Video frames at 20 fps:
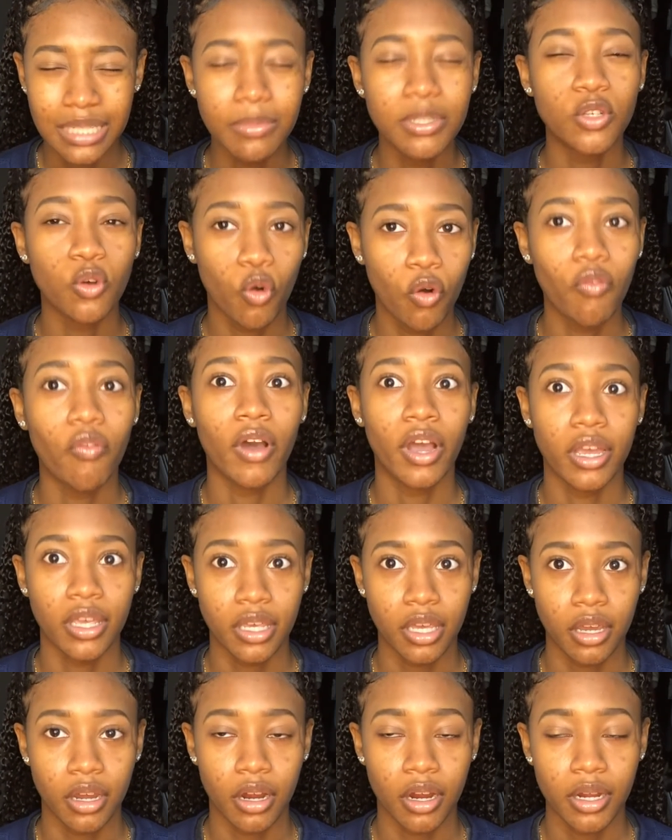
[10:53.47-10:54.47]
over a
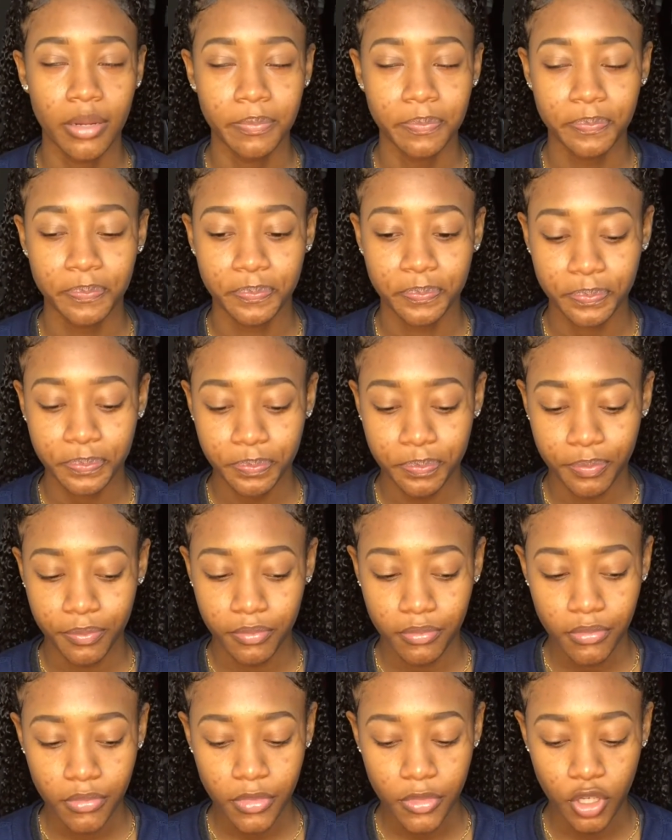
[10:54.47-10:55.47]
year.
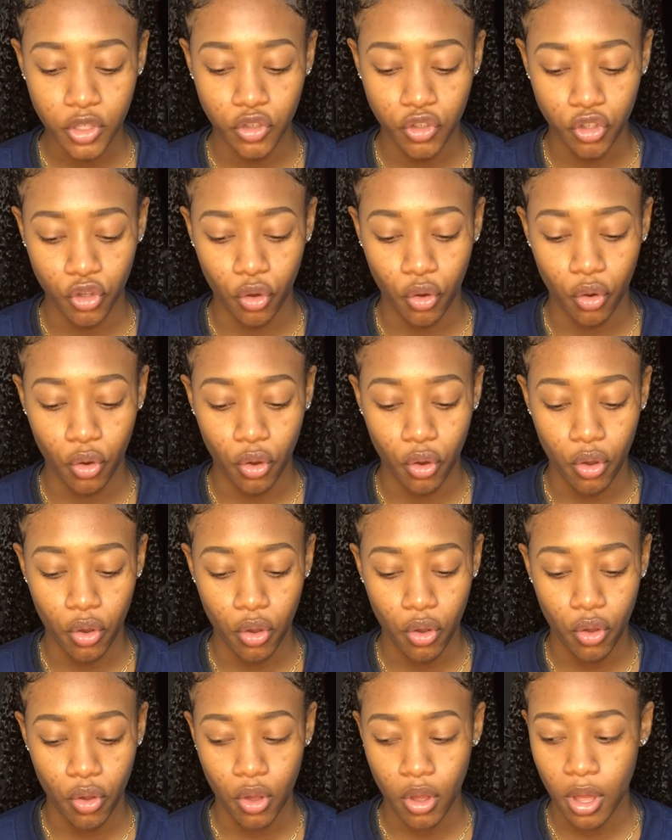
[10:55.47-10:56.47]
So
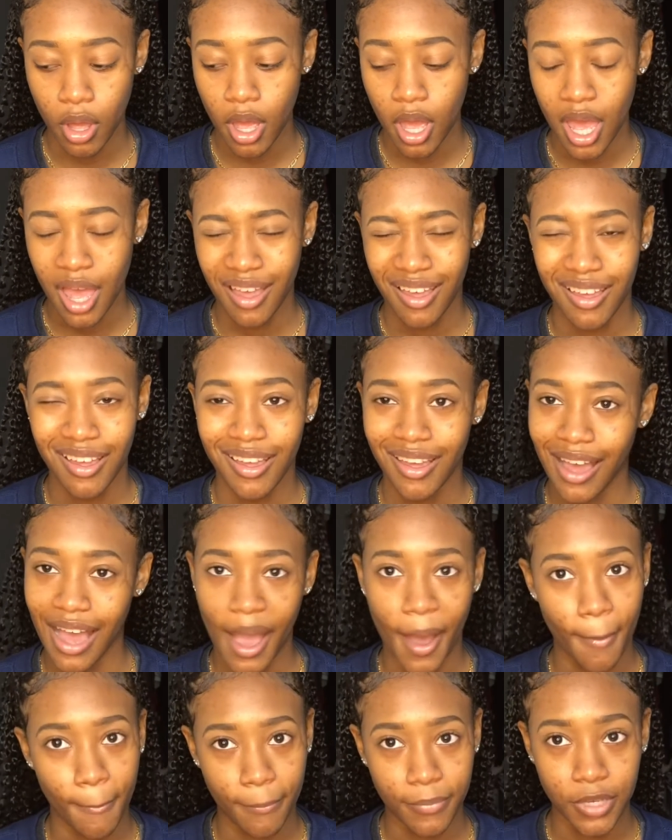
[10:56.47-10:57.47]

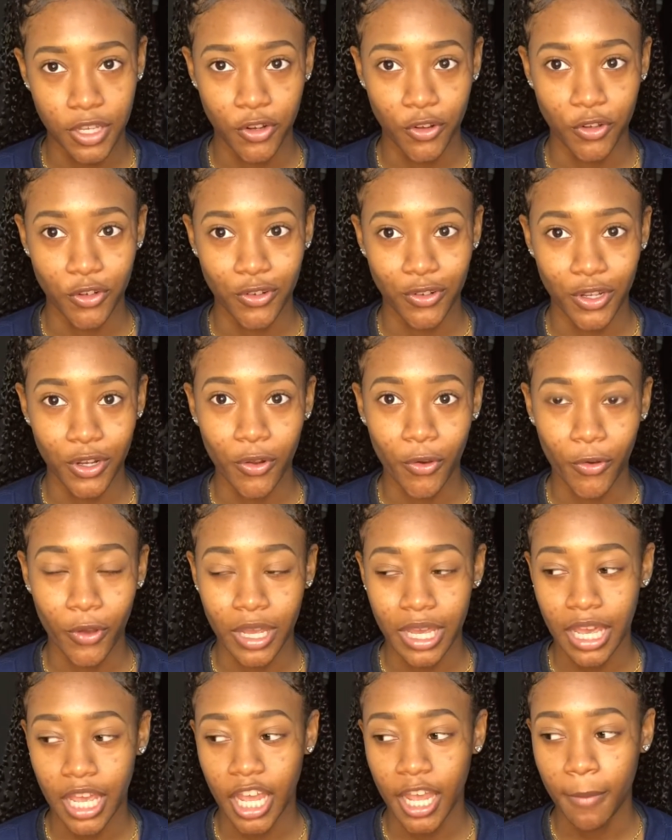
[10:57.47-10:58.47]
I'm, you know, doing
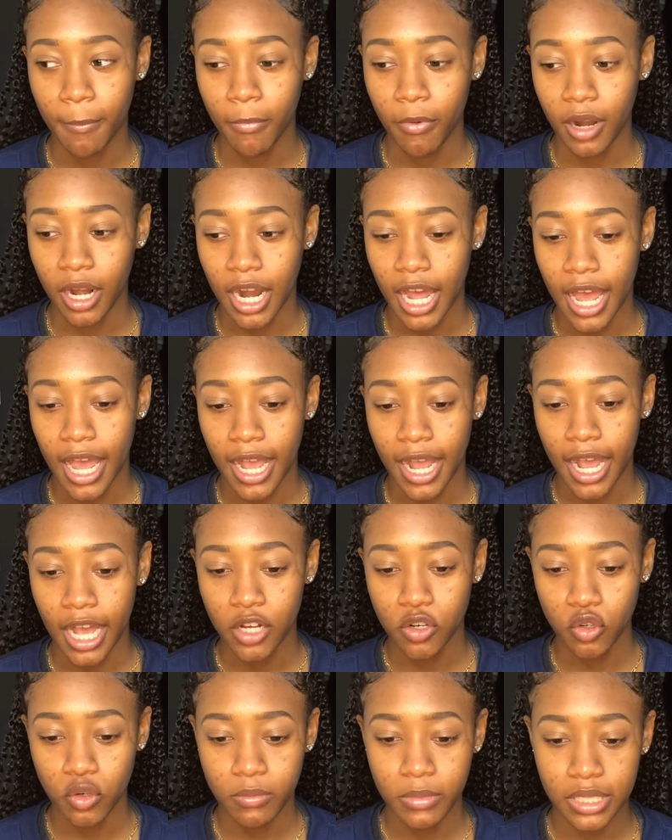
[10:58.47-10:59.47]
okay, but like I
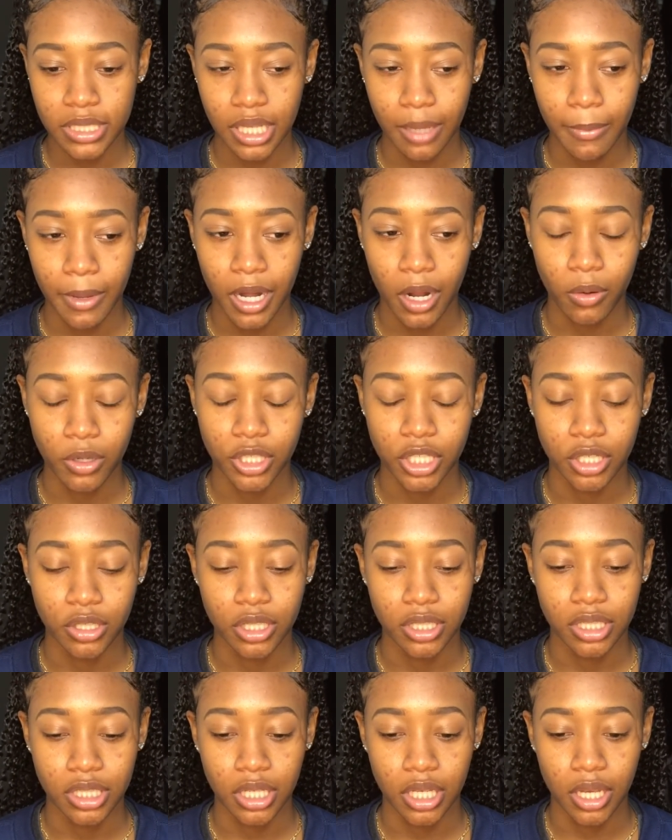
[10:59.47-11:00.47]
do miss them, and I wish I
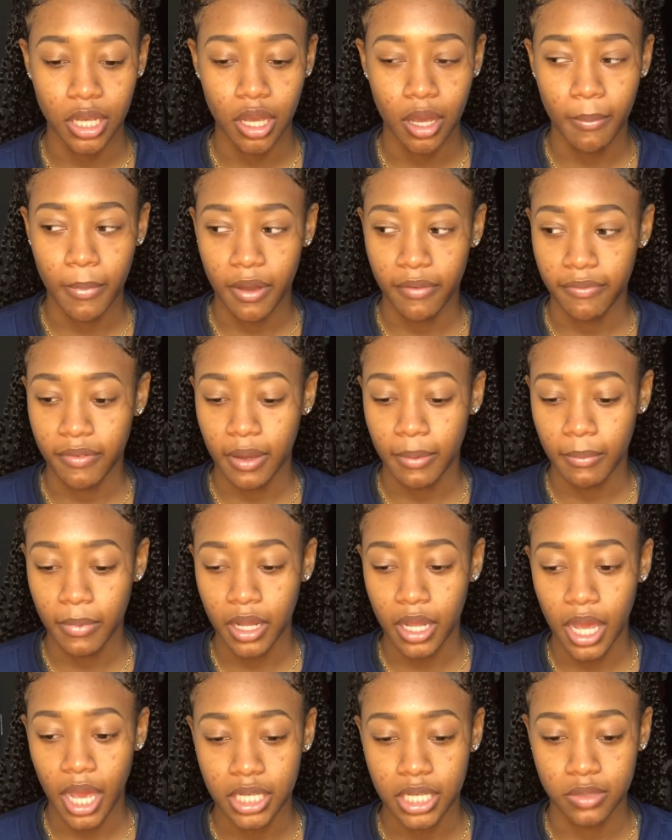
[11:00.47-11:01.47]
could see my
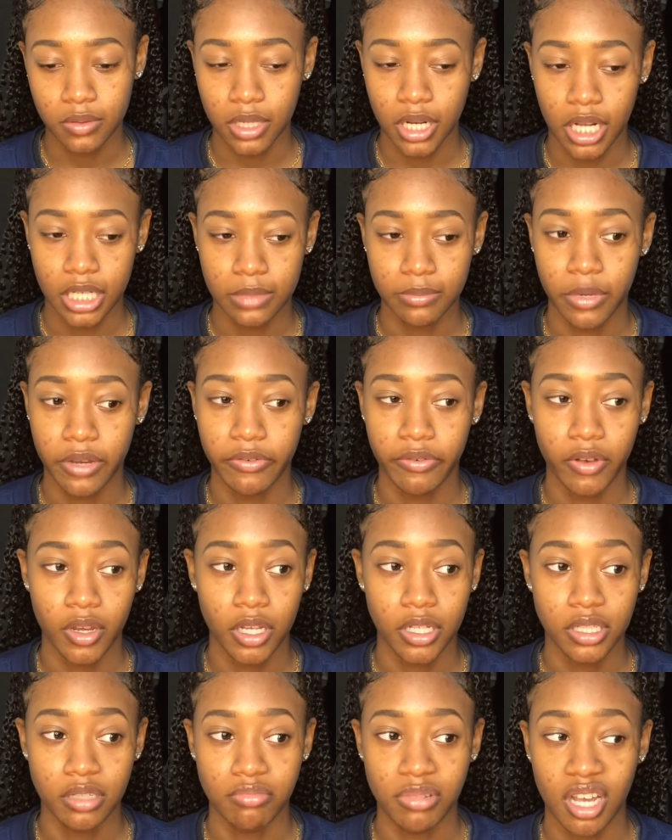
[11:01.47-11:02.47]
family well as my
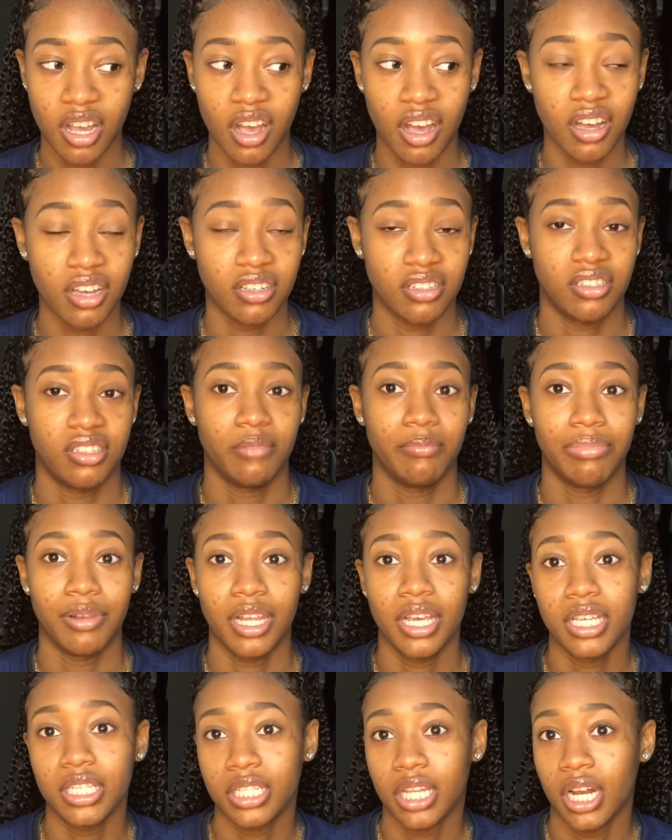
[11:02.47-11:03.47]
friends, because the
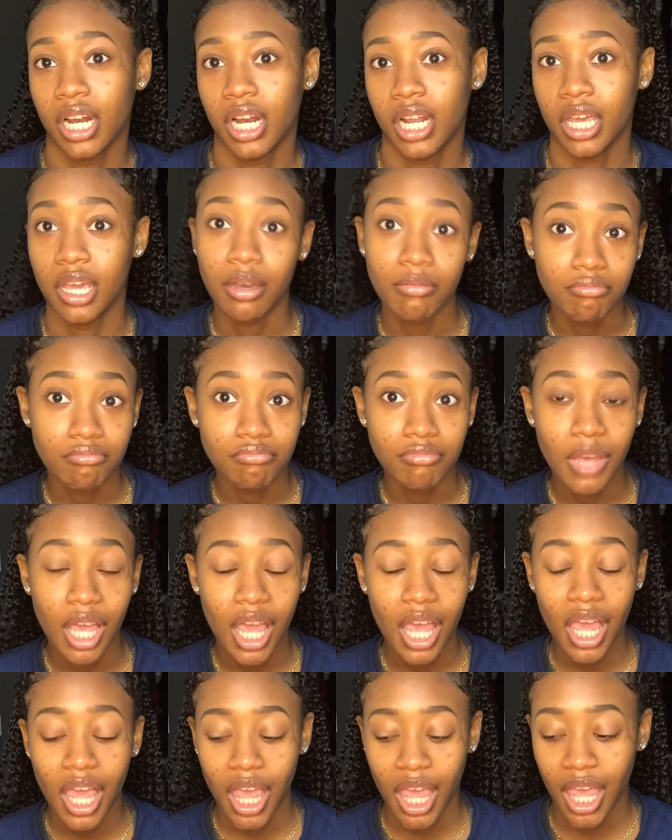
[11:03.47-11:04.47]
place was lame,
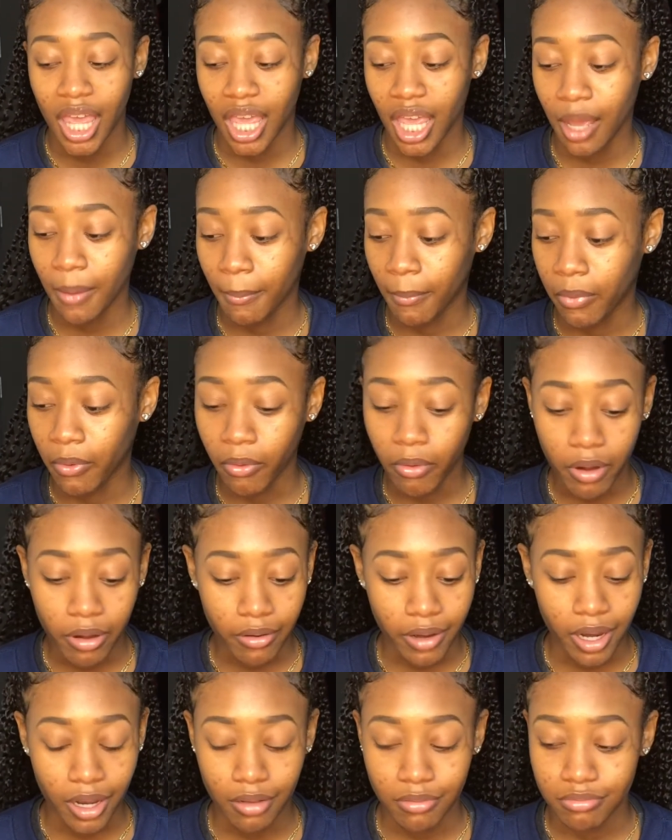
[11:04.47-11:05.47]
it
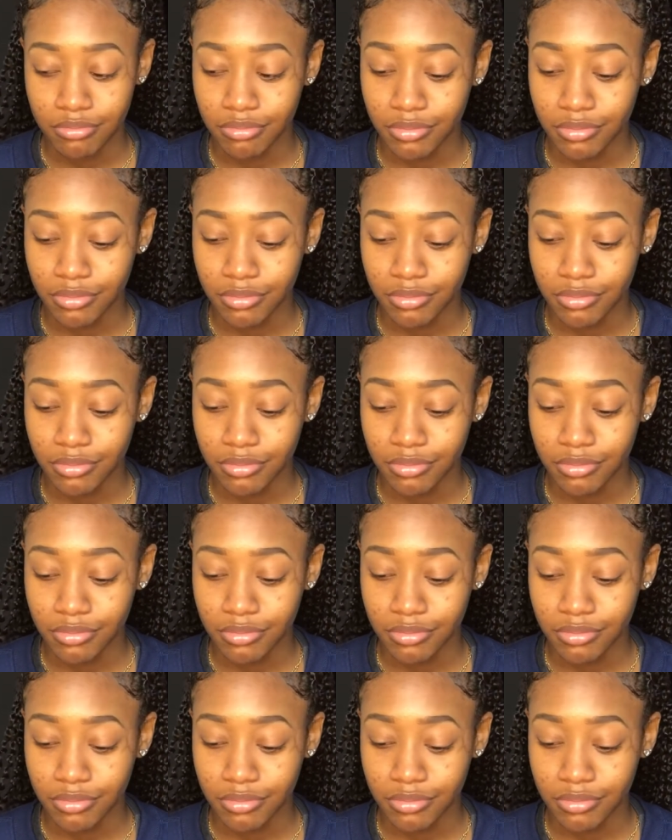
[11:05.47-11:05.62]
boring.